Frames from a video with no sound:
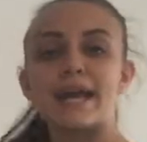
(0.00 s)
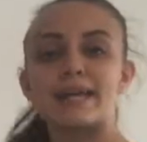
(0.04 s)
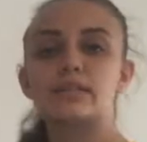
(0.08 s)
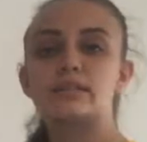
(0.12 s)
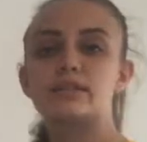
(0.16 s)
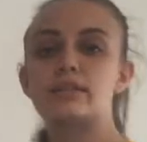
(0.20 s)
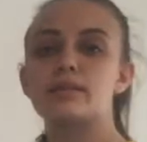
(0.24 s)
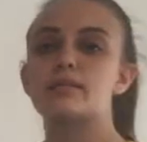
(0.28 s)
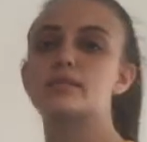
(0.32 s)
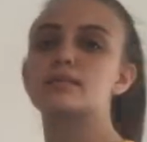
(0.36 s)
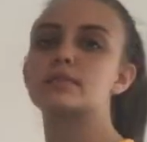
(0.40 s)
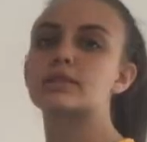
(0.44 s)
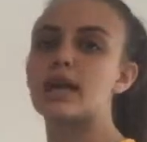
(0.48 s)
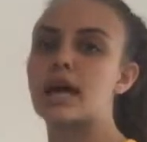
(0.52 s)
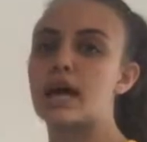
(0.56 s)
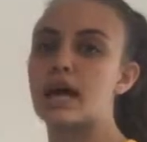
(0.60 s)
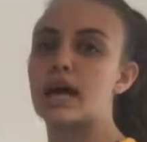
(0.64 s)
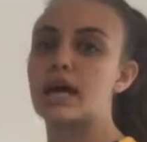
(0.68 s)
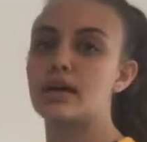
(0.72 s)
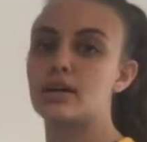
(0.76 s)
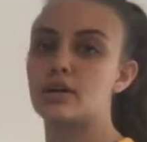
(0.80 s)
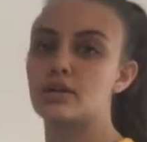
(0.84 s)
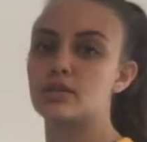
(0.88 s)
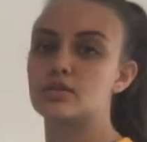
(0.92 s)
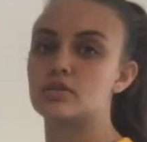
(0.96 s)
atoms,
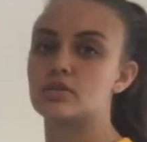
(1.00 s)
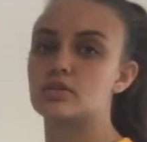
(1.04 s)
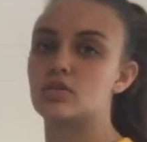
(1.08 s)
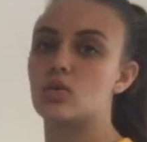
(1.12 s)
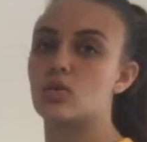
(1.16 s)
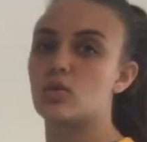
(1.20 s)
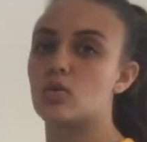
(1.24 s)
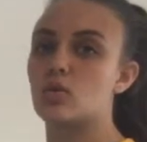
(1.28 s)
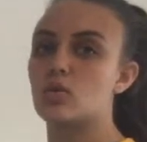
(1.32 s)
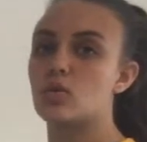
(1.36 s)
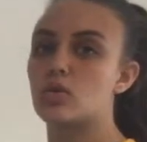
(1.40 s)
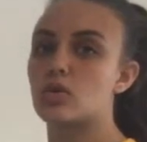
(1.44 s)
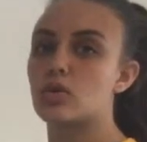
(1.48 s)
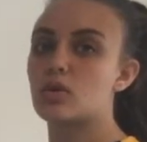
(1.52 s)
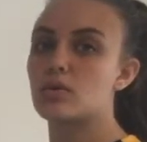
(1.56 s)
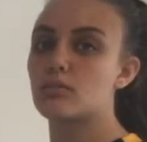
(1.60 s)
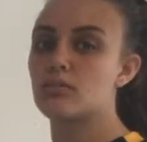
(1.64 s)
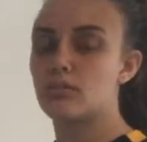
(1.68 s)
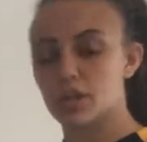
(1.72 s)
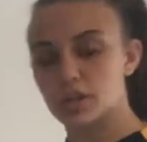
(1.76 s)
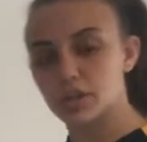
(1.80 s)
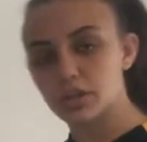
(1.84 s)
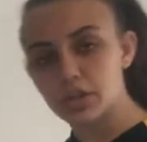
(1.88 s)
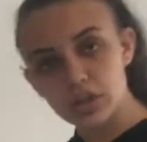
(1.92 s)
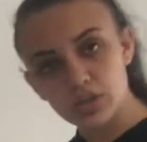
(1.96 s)
ions, or
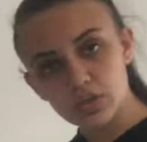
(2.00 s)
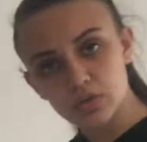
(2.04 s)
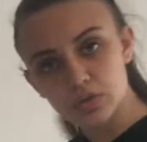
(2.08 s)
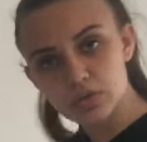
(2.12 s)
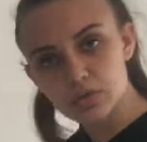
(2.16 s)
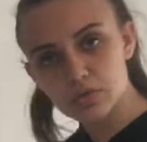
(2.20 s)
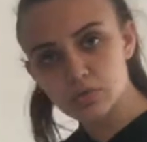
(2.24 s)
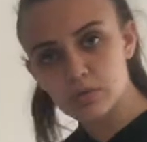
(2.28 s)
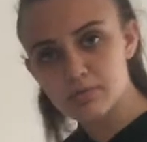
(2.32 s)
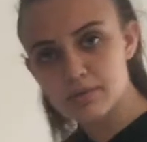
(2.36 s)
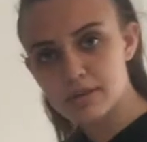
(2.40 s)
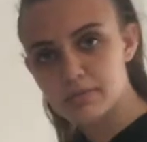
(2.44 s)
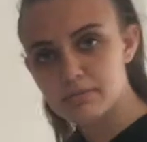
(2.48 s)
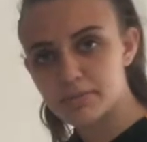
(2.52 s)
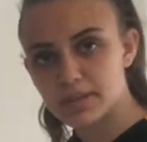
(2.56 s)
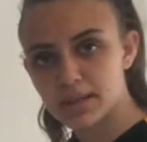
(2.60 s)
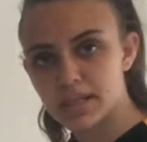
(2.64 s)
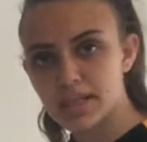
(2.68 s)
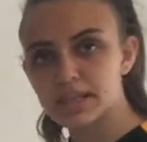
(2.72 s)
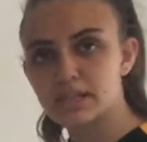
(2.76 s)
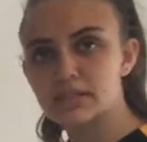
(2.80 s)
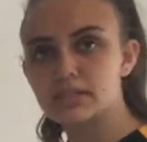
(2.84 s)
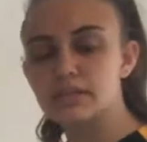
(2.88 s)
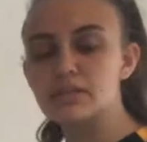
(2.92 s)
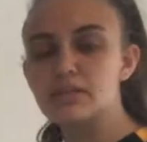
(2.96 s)
molecules will be
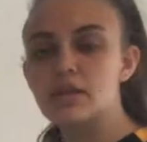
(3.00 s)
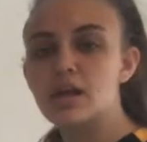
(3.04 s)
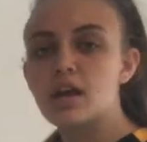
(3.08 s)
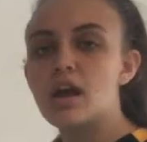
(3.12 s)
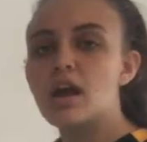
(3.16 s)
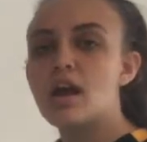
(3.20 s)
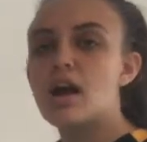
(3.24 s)
placed,